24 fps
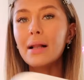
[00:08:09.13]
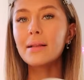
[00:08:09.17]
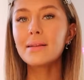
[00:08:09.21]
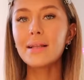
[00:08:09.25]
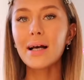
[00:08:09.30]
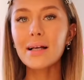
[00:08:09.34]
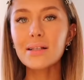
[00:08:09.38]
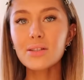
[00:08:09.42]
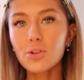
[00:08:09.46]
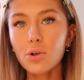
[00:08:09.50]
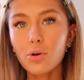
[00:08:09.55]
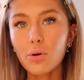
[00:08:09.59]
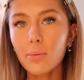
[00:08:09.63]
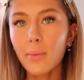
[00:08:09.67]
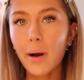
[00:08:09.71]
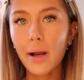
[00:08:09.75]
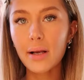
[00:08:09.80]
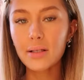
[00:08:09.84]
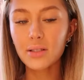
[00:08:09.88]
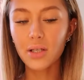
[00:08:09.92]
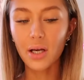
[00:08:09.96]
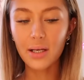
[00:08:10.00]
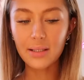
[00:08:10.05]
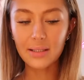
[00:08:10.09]
That's not what my
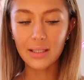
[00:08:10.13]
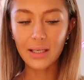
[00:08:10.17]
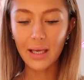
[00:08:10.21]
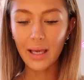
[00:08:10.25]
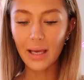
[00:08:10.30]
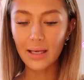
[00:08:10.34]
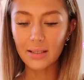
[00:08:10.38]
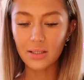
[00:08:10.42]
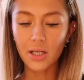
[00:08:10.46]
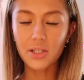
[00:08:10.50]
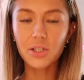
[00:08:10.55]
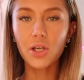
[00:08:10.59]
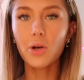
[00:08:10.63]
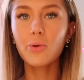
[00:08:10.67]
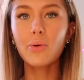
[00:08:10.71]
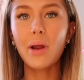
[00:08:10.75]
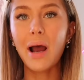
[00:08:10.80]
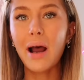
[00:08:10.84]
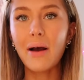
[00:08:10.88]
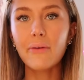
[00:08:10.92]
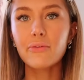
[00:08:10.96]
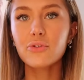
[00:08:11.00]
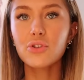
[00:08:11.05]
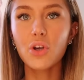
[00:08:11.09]
anxiety is. I don't
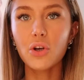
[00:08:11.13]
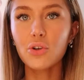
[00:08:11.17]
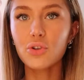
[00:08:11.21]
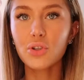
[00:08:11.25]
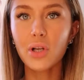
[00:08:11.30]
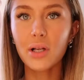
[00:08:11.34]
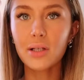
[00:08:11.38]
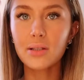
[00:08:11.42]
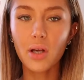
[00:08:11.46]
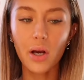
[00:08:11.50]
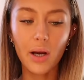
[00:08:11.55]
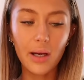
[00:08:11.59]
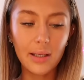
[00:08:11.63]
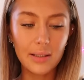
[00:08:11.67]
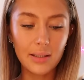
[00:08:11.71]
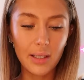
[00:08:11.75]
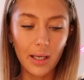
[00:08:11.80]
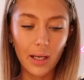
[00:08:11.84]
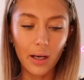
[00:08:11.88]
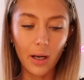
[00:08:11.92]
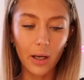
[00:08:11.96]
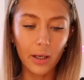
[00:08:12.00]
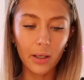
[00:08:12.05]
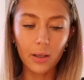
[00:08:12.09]
have social
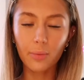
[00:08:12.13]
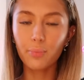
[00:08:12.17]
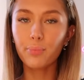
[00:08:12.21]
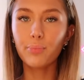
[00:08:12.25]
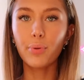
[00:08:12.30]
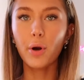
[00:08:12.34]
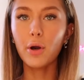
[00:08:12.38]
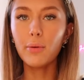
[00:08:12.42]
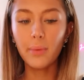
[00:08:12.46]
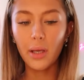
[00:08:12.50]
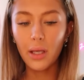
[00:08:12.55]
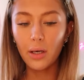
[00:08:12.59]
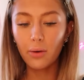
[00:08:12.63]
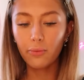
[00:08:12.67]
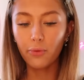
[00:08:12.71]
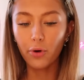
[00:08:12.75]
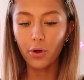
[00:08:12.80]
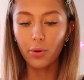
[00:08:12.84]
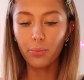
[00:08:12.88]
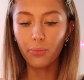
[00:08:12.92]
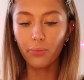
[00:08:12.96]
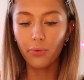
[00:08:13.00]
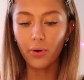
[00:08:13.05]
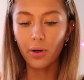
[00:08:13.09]
anxiety. Like, put me in a
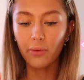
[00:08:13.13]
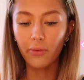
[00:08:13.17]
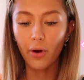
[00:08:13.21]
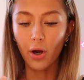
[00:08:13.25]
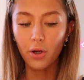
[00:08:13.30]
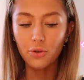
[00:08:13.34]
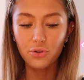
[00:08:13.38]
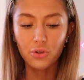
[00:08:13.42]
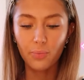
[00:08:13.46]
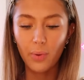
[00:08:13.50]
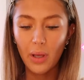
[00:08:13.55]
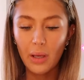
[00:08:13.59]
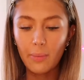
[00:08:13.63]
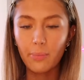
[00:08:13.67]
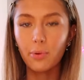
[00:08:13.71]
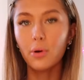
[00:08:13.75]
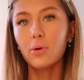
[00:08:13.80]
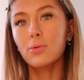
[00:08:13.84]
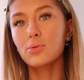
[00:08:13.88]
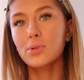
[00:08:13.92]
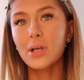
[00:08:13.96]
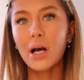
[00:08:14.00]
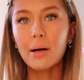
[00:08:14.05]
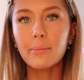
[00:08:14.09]
room full of 100
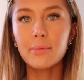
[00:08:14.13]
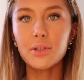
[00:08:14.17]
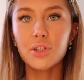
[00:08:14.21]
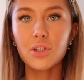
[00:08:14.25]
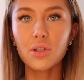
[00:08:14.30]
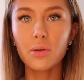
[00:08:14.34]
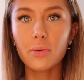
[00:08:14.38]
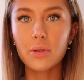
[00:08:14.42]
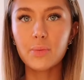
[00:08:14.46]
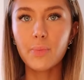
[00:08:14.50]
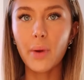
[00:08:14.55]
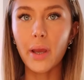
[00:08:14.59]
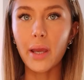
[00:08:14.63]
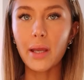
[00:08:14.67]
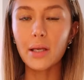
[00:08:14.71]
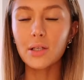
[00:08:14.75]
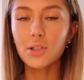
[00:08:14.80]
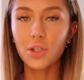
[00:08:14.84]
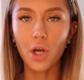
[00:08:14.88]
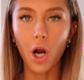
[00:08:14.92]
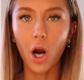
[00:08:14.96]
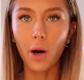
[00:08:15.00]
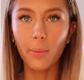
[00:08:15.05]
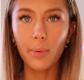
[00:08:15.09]
people, tell me to do a
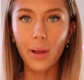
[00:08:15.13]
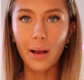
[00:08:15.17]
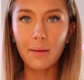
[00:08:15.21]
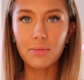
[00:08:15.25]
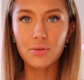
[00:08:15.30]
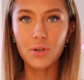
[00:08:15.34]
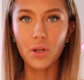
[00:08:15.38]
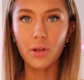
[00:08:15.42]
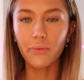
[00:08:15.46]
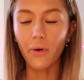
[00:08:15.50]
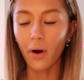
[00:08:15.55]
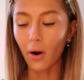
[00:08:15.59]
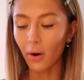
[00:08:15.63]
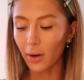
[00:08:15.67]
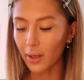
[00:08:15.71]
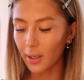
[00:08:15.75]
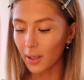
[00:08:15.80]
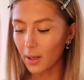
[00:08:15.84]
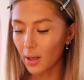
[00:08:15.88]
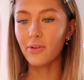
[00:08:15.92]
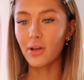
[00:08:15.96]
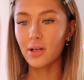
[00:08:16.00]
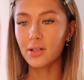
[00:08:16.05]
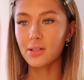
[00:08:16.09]
speech, I'll be absolutely
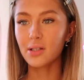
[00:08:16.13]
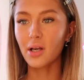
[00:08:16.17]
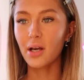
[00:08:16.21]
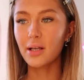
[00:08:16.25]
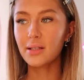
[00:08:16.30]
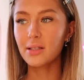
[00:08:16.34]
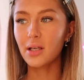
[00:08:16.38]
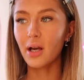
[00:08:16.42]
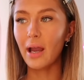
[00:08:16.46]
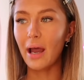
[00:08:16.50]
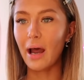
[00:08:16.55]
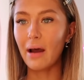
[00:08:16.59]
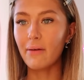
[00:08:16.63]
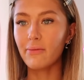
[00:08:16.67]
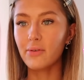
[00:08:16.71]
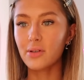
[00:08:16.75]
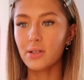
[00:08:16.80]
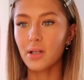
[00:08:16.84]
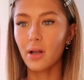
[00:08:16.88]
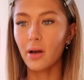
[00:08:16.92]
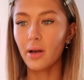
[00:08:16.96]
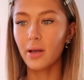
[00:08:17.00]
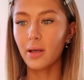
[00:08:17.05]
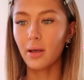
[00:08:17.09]
fine. The anxiety I have
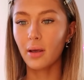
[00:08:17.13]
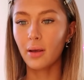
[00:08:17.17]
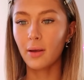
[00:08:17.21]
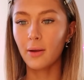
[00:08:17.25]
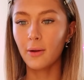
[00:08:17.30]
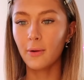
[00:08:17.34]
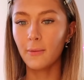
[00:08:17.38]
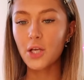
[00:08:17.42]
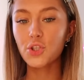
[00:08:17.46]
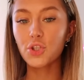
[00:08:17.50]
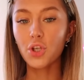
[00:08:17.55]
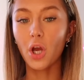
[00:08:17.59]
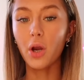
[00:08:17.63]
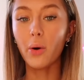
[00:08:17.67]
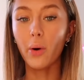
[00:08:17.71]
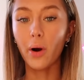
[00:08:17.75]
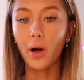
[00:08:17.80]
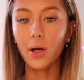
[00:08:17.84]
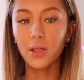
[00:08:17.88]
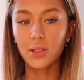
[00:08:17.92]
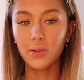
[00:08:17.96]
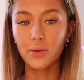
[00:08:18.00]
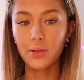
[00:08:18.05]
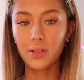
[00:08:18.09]
is like, it's so
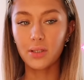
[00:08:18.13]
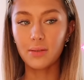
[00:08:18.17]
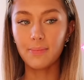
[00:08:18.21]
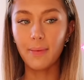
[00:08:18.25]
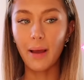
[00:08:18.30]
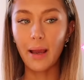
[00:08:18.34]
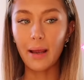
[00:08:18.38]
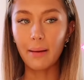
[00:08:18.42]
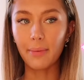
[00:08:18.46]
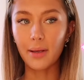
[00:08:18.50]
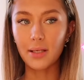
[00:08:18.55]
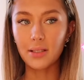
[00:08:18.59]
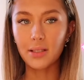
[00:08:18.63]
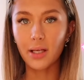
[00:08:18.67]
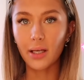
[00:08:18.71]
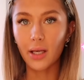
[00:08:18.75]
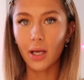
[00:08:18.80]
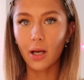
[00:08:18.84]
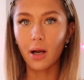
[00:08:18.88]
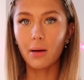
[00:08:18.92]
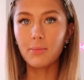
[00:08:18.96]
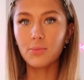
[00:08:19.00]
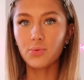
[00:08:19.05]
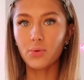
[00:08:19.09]
hard to explain, but it's like
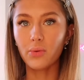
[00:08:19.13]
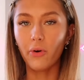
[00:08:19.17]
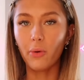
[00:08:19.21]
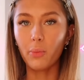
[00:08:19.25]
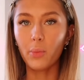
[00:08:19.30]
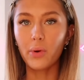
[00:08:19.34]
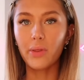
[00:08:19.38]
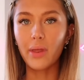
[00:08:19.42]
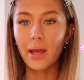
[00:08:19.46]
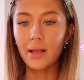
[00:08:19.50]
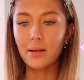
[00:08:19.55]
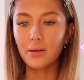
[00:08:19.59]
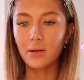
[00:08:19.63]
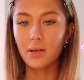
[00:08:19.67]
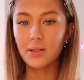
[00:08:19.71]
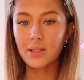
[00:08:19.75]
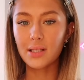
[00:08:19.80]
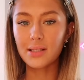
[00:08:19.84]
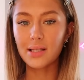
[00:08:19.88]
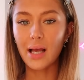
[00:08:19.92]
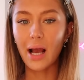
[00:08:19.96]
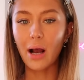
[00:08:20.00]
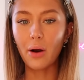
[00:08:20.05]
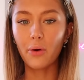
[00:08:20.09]
it comes from within, because
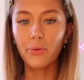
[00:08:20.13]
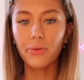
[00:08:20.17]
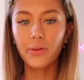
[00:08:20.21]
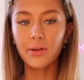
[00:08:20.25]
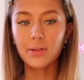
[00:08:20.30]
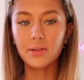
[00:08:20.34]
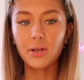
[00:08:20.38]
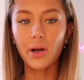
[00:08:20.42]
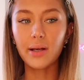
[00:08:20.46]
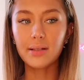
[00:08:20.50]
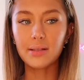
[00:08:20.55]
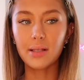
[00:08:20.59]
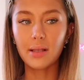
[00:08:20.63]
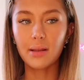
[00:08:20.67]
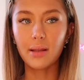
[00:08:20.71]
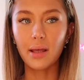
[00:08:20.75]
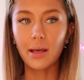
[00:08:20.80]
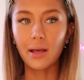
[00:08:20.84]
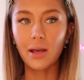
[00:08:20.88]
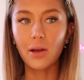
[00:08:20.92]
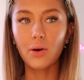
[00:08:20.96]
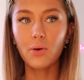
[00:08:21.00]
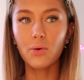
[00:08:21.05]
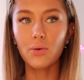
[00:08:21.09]
it's a health anxiety
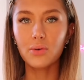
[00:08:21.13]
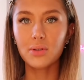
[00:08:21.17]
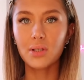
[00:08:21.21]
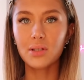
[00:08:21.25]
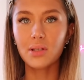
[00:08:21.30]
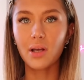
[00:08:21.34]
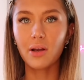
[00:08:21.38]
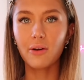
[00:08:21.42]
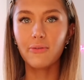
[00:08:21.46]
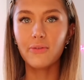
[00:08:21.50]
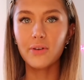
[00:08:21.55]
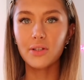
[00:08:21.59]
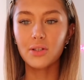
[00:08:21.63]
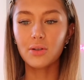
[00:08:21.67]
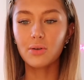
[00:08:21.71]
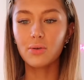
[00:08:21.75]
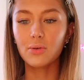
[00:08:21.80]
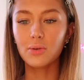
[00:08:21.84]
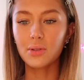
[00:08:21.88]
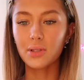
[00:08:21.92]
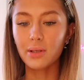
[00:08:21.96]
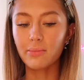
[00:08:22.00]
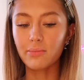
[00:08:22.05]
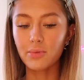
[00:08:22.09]
thing. It causes like
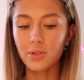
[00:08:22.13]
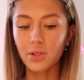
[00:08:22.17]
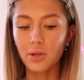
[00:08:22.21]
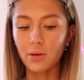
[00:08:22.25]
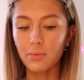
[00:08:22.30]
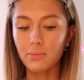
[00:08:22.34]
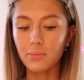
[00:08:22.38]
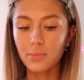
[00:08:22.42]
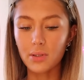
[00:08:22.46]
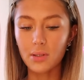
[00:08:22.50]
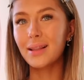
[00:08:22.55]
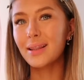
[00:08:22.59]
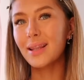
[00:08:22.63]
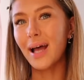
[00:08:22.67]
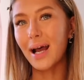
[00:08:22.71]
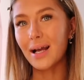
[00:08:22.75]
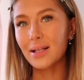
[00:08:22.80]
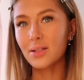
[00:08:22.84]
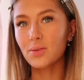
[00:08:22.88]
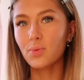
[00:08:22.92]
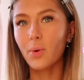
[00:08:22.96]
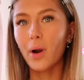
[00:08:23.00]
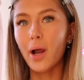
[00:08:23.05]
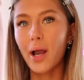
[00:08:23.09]
physical symptoms, and
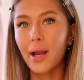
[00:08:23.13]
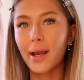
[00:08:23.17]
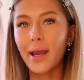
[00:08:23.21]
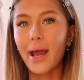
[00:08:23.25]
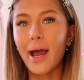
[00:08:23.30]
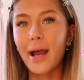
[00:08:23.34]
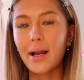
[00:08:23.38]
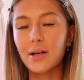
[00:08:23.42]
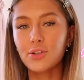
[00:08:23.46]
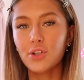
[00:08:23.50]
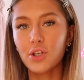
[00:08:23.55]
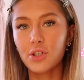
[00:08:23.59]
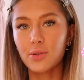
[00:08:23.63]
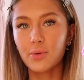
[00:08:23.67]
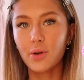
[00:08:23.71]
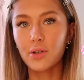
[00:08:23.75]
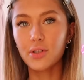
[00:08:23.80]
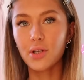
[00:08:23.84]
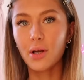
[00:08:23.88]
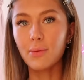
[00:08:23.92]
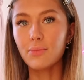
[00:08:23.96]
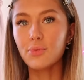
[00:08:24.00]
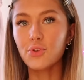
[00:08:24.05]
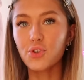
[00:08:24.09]
that's why I get anxious,
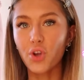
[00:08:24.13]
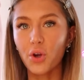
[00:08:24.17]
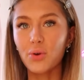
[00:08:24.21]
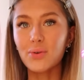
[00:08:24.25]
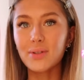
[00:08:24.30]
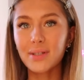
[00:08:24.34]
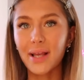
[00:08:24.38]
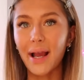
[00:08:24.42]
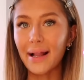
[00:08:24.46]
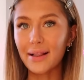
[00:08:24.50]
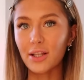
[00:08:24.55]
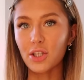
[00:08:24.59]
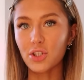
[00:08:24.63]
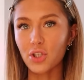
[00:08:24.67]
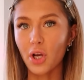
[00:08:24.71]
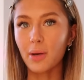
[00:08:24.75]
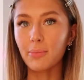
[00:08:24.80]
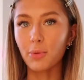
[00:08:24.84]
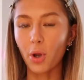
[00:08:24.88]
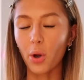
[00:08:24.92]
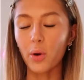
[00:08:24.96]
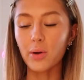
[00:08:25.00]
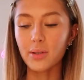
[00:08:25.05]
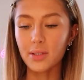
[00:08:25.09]
because I'm so scared that
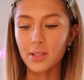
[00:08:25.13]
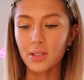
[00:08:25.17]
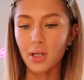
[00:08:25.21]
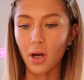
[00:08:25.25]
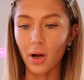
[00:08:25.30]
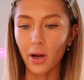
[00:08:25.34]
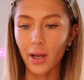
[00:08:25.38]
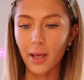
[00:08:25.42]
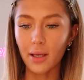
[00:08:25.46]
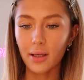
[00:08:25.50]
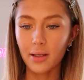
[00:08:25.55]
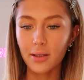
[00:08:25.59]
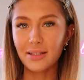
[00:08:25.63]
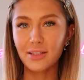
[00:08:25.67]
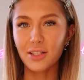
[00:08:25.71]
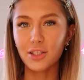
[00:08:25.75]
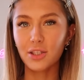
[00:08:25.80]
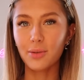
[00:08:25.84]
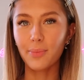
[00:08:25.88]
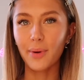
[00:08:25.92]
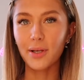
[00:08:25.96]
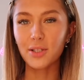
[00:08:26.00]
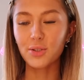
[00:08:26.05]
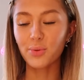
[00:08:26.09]
I'm going to die. That's like
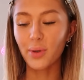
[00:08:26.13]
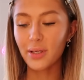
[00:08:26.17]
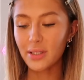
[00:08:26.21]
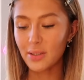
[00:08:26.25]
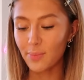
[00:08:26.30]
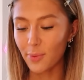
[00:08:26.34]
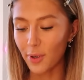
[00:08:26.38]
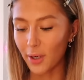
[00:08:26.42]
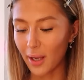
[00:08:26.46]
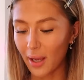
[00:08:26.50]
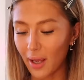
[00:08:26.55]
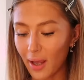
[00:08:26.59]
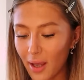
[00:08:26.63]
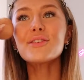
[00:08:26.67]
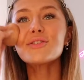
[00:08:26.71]
the best way to put it.